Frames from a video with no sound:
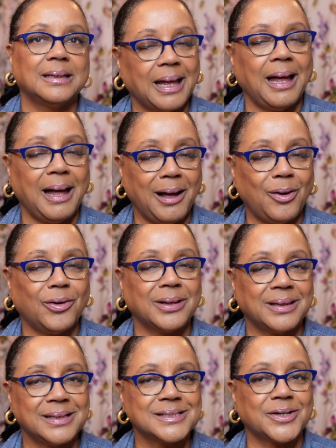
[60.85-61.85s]
how are
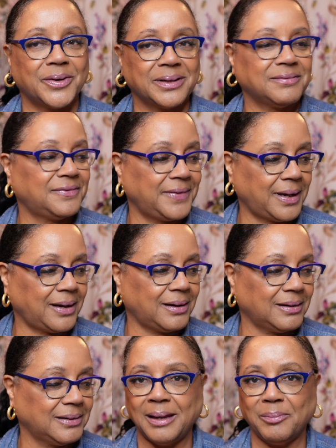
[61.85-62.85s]
these going to
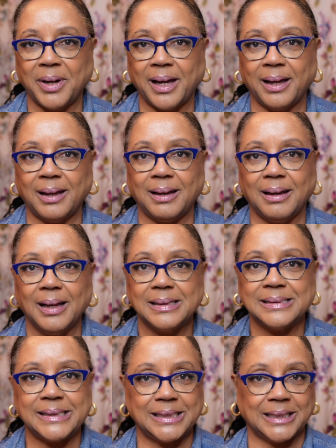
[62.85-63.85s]
fare in my
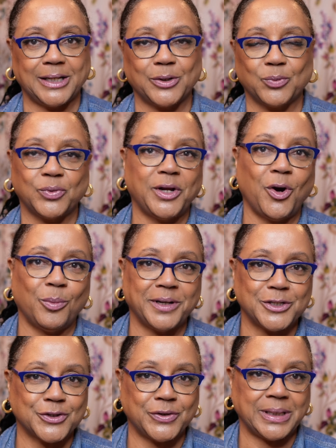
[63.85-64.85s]
declutter
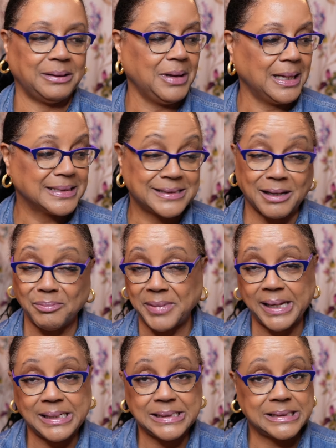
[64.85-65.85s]
rehoming journey. Some
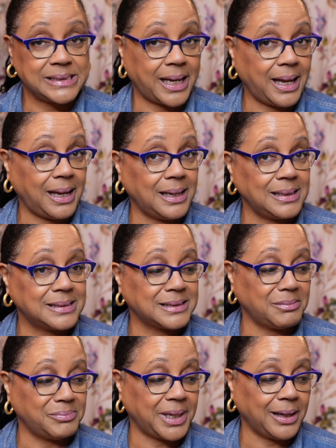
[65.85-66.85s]
may stay,
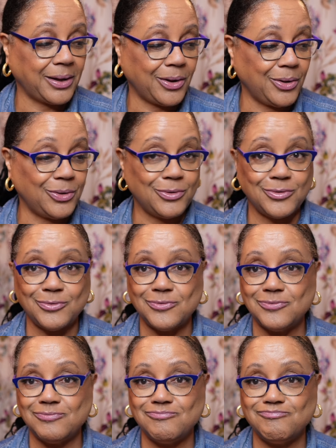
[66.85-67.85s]
some may
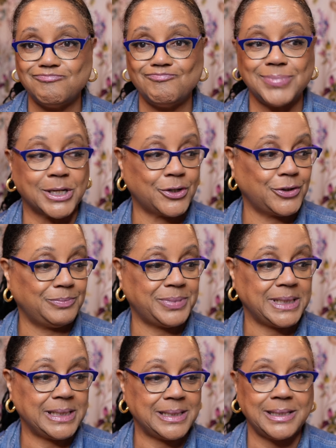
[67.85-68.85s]
go. It could
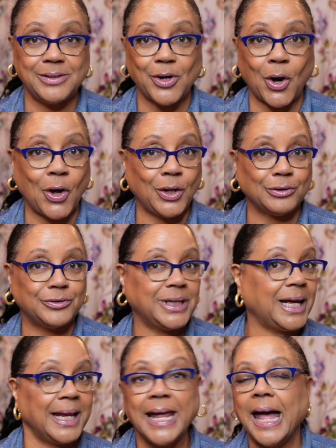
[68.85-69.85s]
be all or
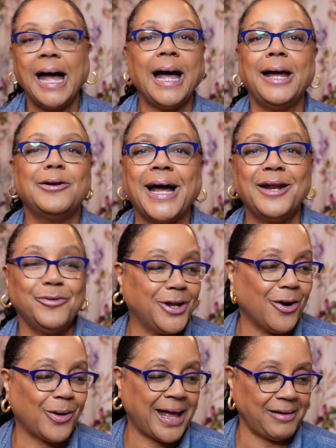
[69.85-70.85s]
none. I don't
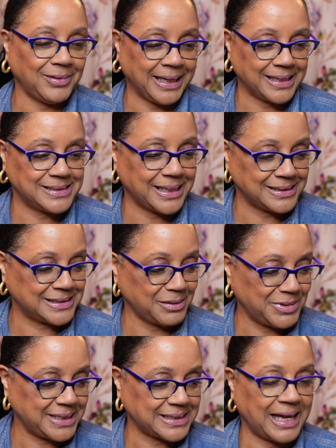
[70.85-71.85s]
know. Like I said,
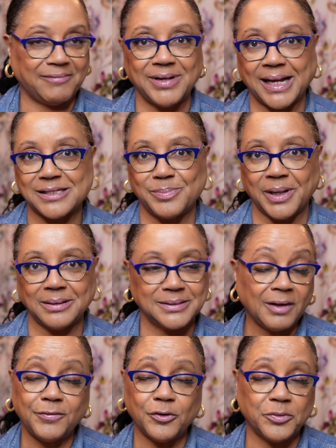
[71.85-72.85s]
some of these I have not
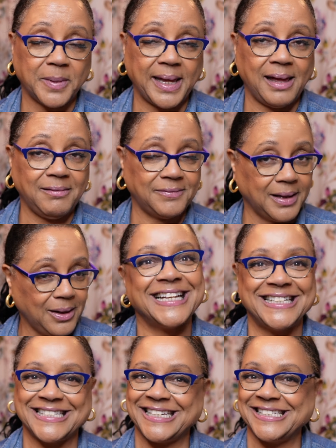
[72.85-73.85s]
smelled. A few of them I have.
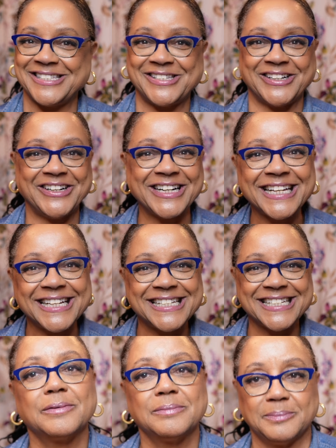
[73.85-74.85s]
Let's get
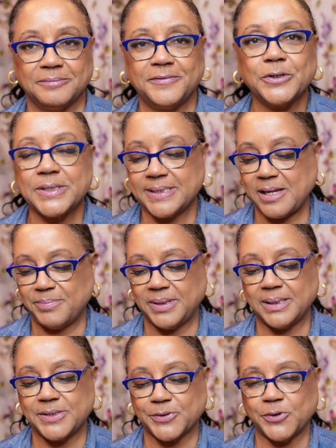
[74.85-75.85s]
started. First up
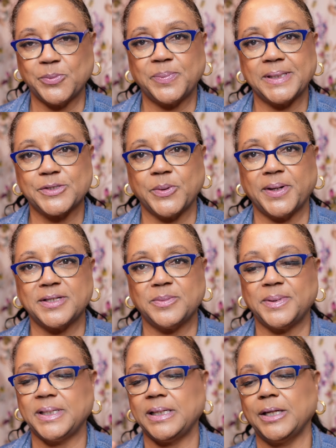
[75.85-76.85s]
in this group is going to
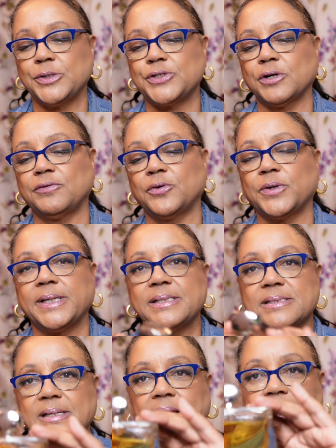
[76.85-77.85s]
be
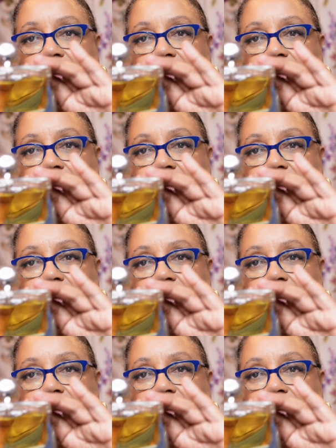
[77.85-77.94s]
Jovoy's